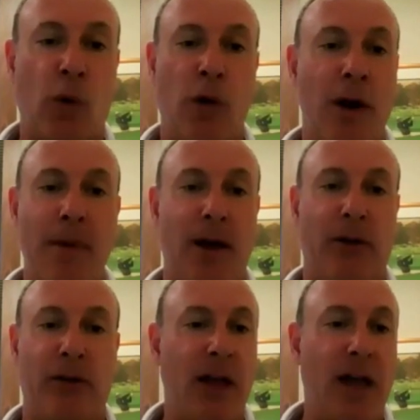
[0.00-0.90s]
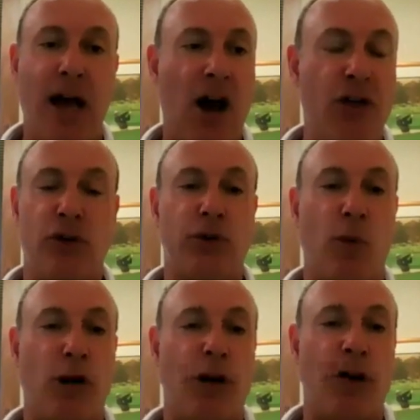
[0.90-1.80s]
or email. Right. Others
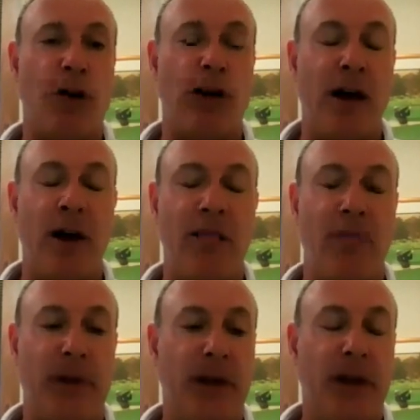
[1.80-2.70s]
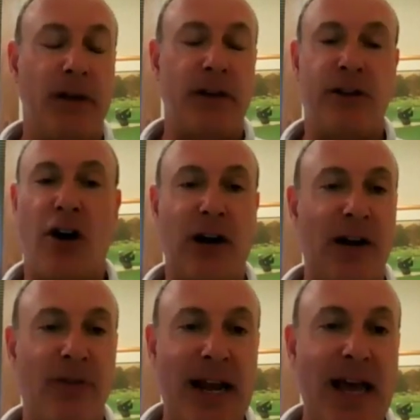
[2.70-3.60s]
want to talk
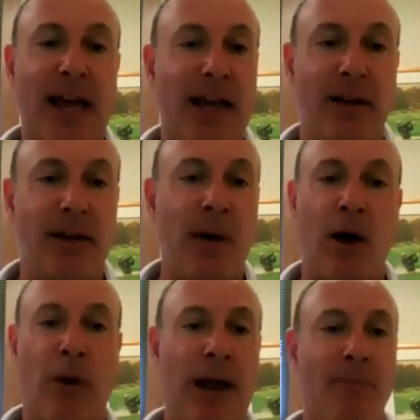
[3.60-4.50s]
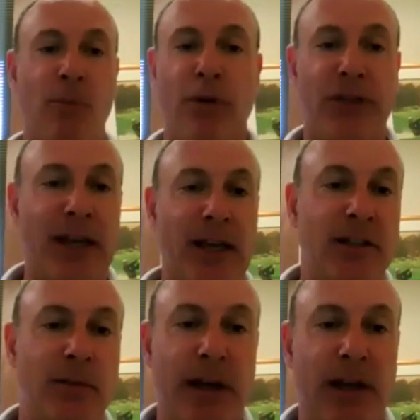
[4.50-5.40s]
every day about what happened with the
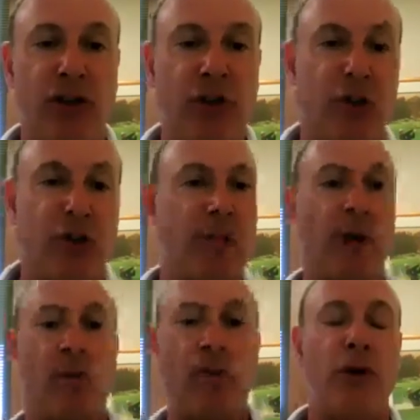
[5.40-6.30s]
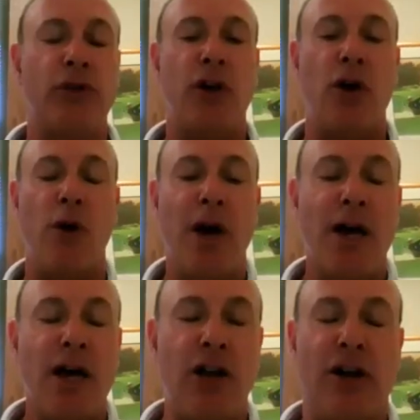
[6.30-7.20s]
kids and making sure they both know. So,
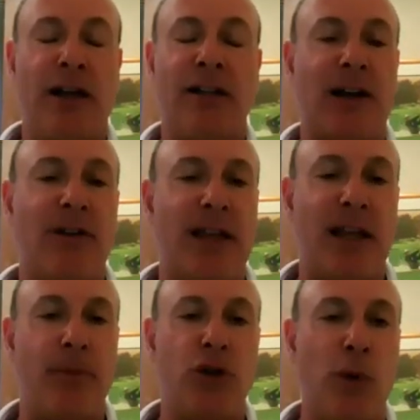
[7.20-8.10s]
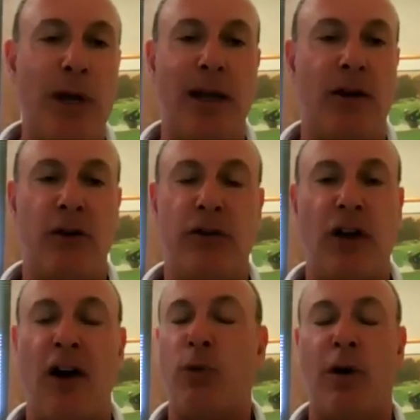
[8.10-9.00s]
and it's everything in between. There's
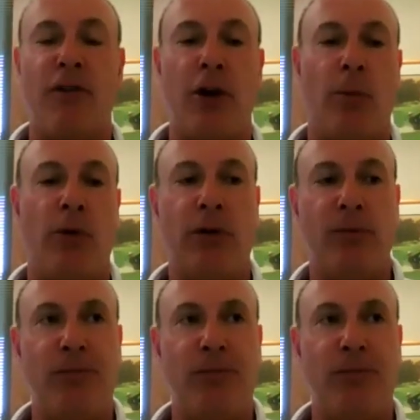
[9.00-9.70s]
software available,